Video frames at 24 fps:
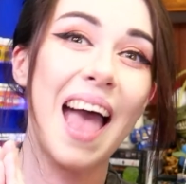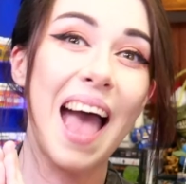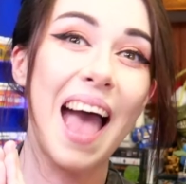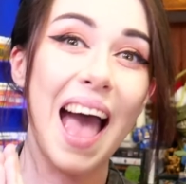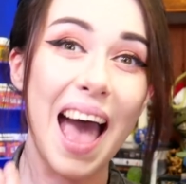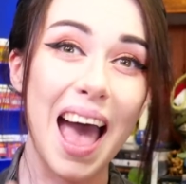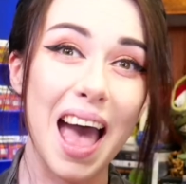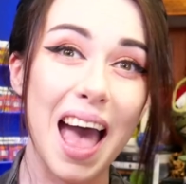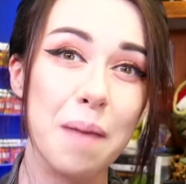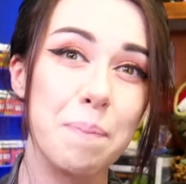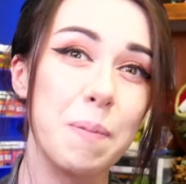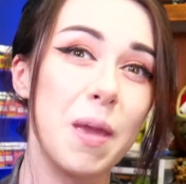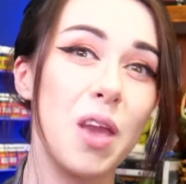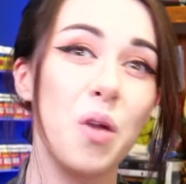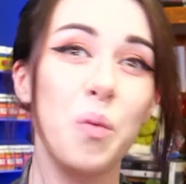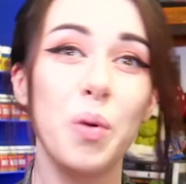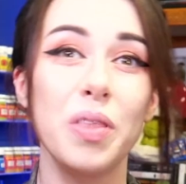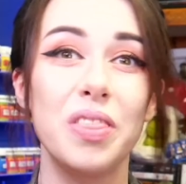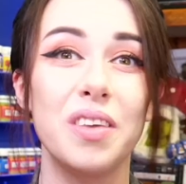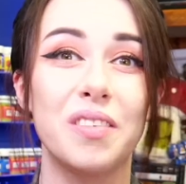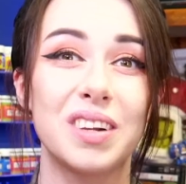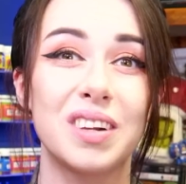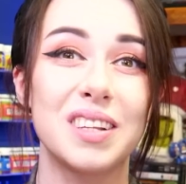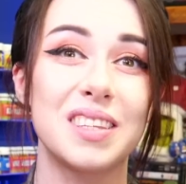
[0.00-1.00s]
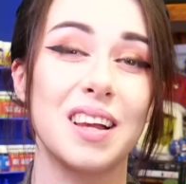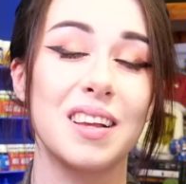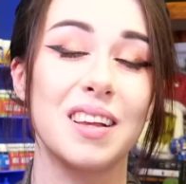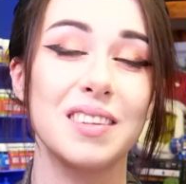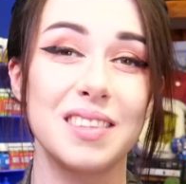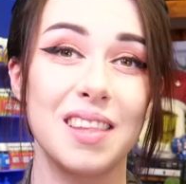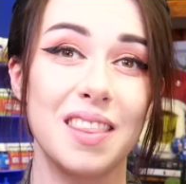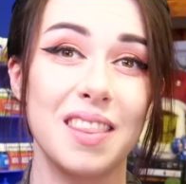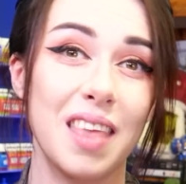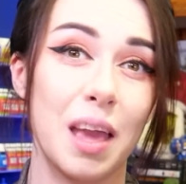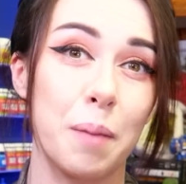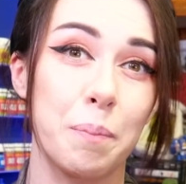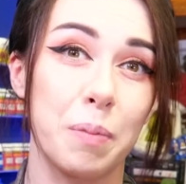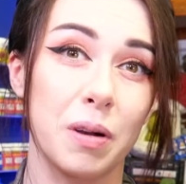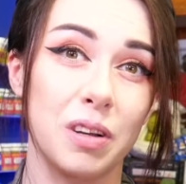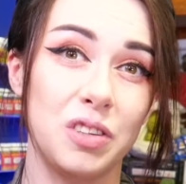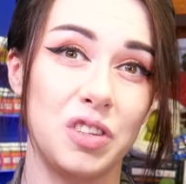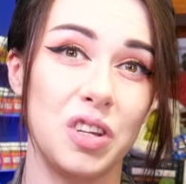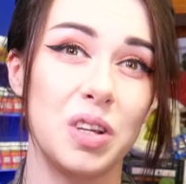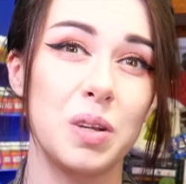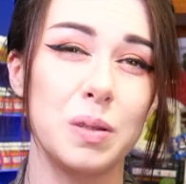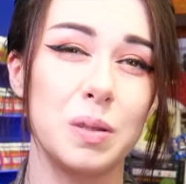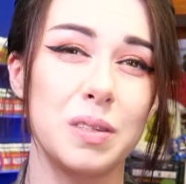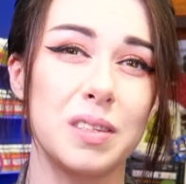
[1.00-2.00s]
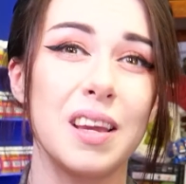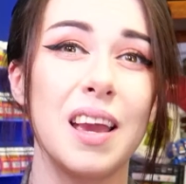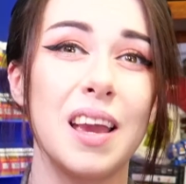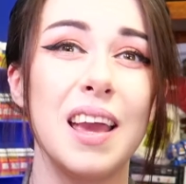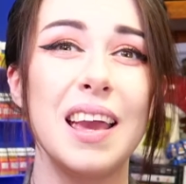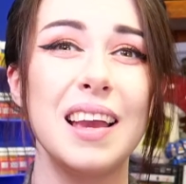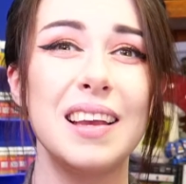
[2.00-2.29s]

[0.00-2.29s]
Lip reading: happy with the results that they produce